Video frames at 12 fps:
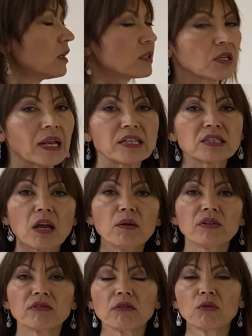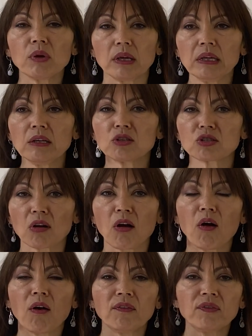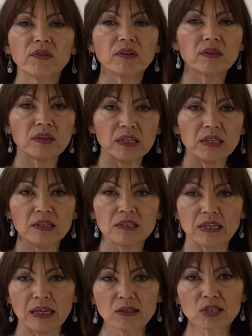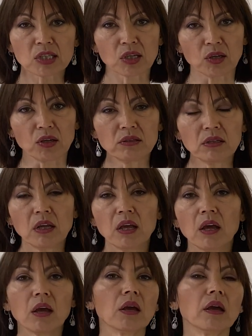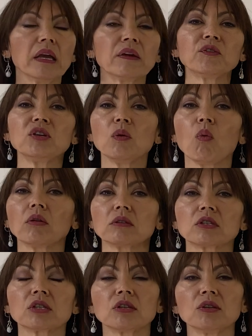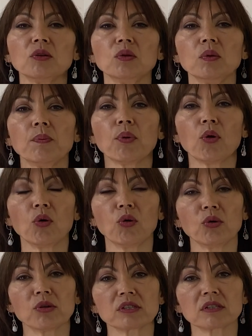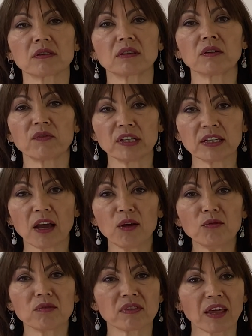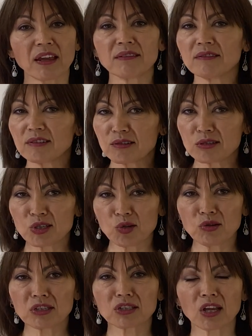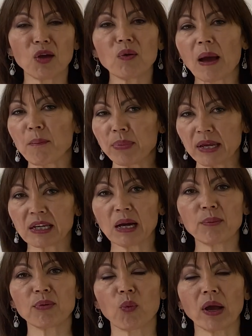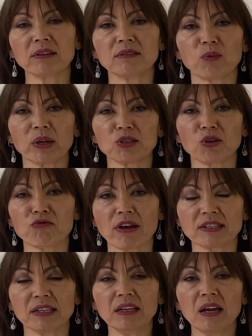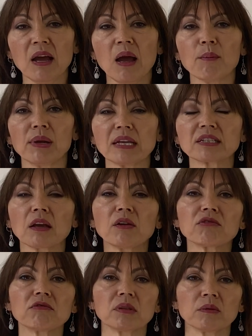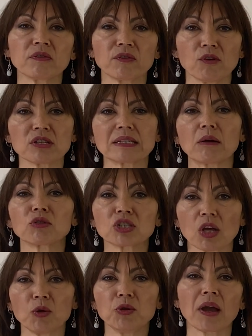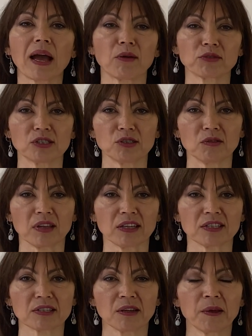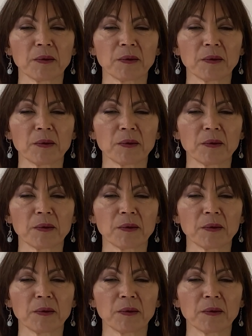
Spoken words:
So let's go through each of these in turn. If you want to pause the video, then do so and pick up when you're ready. But let's go through them first and I'll show you how to do this.